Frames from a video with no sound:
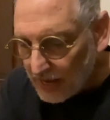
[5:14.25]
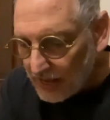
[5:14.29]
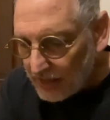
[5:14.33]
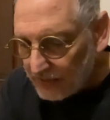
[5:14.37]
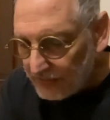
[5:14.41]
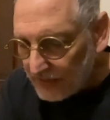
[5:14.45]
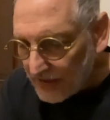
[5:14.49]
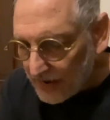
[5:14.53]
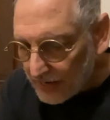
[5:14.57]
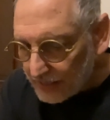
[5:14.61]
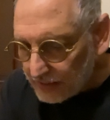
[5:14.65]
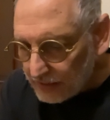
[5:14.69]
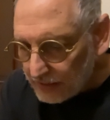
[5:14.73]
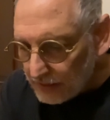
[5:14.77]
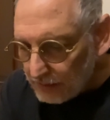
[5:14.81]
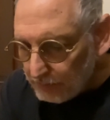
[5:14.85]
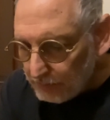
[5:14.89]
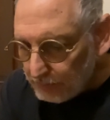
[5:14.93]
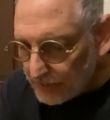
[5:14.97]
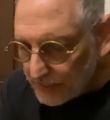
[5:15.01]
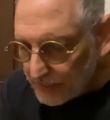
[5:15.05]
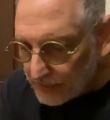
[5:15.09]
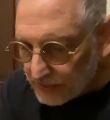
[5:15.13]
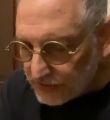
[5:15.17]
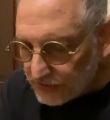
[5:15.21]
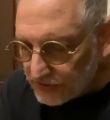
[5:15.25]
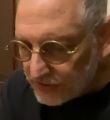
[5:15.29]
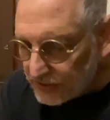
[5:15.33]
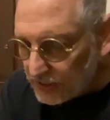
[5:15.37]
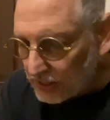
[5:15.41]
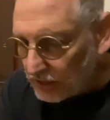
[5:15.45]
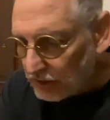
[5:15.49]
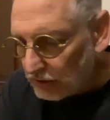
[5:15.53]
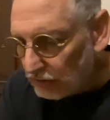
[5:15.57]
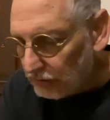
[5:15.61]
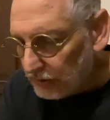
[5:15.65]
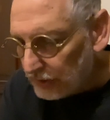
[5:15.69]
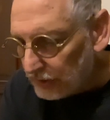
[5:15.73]
that pig
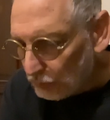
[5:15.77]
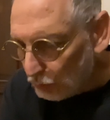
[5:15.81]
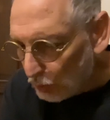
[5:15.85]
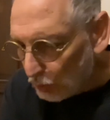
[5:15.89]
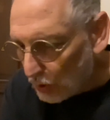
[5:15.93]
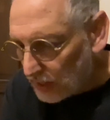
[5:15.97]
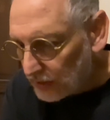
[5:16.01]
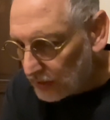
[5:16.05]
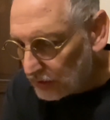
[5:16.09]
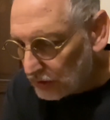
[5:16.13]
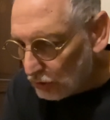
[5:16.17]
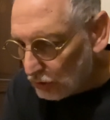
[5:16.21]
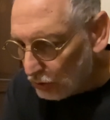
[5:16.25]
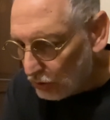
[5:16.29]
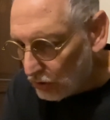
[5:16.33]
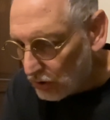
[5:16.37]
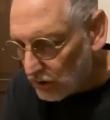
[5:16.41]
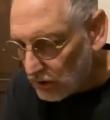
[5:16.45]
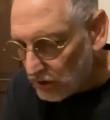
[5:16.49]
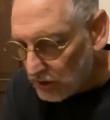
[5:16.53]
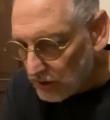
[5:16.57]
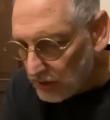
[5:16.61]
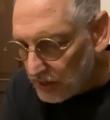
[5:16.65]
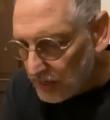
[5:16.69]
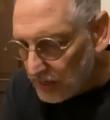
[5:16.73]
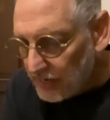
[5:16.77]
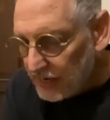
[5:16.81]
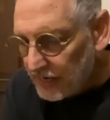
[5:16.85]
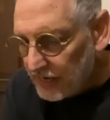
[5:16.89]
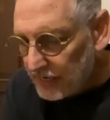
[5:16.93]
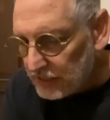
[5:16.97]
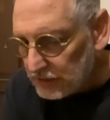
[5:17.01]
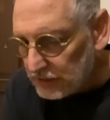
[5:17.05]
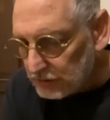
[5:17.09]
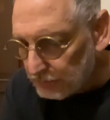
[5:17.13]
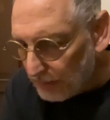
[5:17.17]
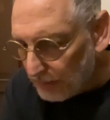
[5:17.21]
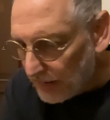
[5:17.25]
sticker in one corner,
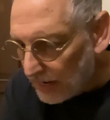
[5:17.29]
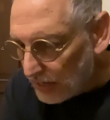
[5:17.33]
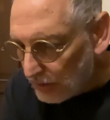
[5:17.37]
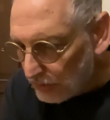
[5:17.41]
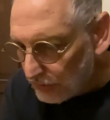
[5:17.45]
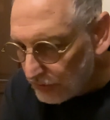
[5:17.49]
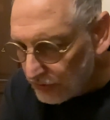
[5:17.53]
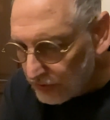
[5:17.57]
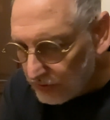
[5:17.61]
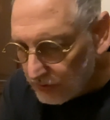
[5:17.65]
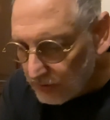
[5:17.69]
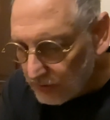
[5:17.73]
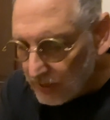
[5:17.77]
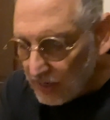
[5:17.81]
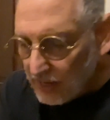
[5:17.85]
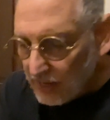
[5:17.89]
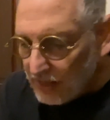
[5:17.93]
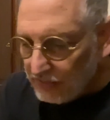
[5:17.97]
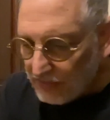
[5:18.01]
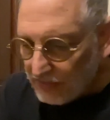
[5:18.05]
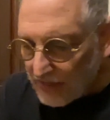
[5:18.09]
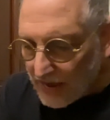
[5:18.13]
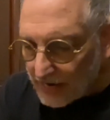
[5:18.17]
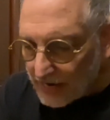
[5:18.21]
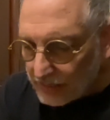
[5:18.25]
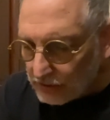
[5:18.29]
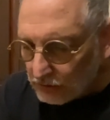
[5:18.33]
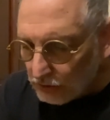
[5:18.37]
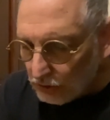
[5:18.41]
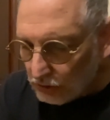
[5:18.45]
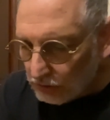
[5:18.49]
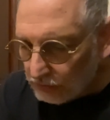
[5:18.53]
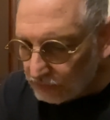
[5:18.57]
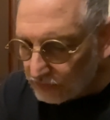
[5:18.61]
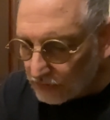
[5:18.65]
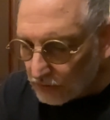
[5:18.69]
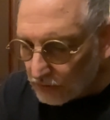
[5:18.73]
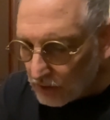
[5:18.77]
his mouth, that
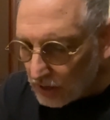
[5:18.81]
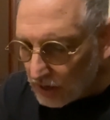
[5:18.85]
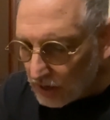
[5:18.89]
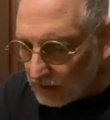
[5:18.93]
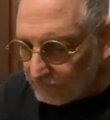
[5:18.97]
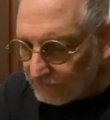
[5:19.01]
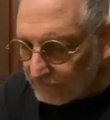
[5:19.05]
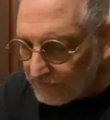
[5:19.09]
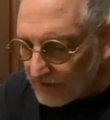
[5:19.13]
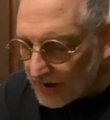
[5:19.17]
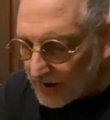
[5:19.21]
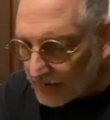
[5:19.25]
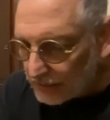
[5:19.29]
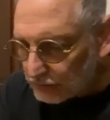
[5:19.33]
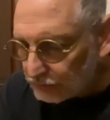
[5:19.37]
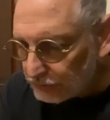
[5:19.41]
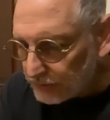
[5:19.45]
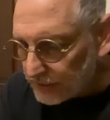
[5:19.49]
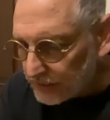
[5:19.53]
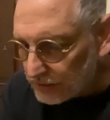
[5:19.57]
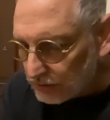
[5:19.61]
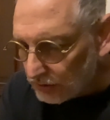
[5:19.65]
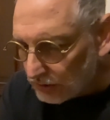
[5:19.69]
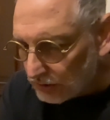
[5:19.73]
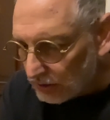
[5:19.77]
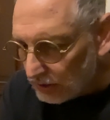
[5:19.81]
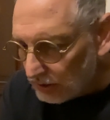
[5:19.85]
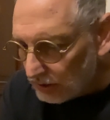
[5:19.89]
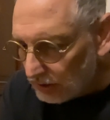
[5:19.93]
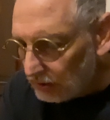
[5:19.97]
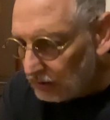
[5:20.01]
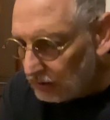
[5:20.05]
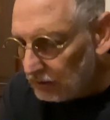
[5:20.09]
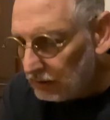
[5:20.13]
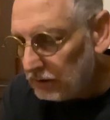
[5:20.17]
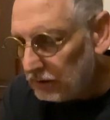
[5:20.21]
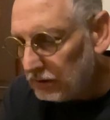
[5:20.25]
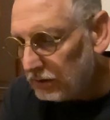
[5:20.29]
overall factory girl,
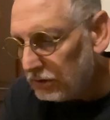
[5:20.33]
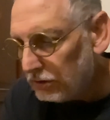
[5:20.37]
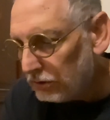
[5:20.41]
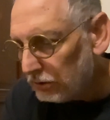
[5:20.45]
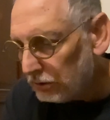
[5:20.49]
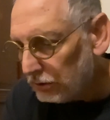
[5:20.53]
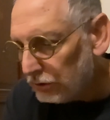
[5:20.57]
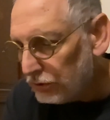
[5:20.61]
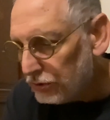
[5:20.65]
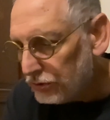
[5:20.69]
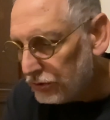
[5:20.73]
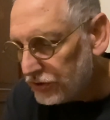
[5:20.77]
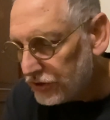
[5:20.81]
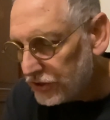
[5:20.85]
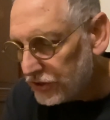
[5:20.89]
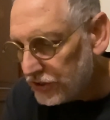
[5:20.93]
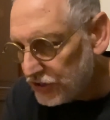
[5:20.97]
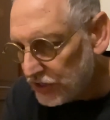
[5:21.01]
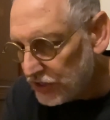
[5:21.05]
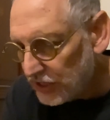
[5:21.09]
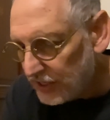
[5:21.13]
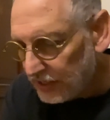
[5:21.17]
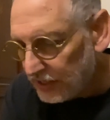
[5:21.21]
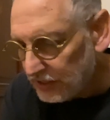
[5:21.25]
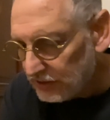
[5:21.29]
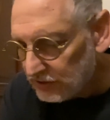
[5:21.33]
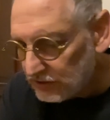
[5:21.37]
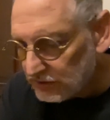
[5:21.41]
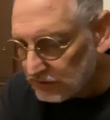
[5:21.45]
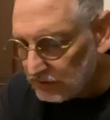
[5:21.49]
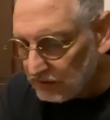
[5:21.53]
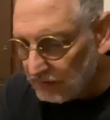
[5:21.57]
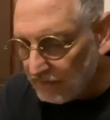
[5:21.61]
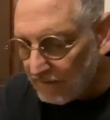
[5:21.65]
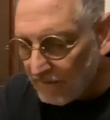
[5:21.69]
her loose cheeks.